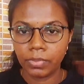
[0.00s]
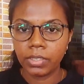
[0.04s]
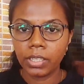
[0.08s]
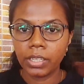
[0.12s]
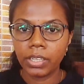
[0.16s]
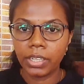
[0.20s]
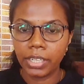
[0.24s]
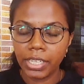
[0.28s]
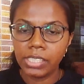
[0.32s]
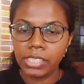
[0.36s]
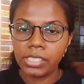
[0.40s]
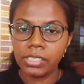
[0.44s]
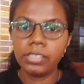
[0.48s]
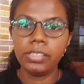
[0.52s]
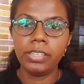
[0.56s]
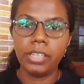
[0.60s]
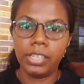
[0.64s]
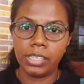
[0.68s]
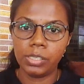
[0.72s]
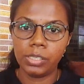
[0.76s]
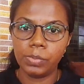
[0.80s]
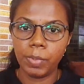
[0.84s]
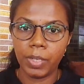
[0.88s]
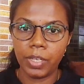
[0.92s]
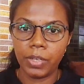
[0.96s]
The
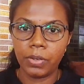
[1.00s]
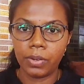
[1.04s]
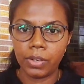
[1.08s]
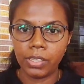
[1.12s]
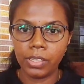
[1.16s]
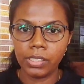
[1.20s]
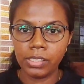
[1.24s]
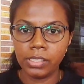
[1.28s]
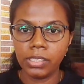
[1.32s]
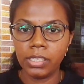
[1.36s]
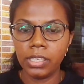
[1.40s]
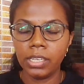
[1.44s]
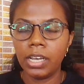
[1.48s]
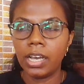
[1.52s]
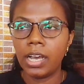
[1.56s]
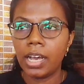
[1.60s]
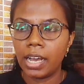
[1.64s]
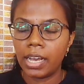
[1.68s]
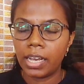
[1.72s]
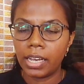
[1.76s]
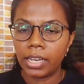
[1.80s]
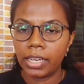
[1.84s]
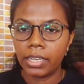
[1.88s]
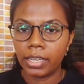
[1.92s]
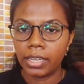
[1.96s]
reason is because
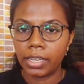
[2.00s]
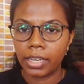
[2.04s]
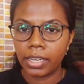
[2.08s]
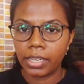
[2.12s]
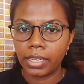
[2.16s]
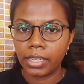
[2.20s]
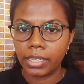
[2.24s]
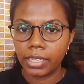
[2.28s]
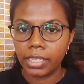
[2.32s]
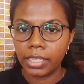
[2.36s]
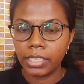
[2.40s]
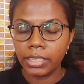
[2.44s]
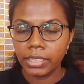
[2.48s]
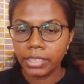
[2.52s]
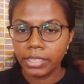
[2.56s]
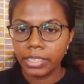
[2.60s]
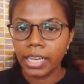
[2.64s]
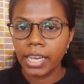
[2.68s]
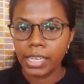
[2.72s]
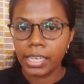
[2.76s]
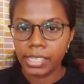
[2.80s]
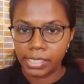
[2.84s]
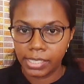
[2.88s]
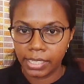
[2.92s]
India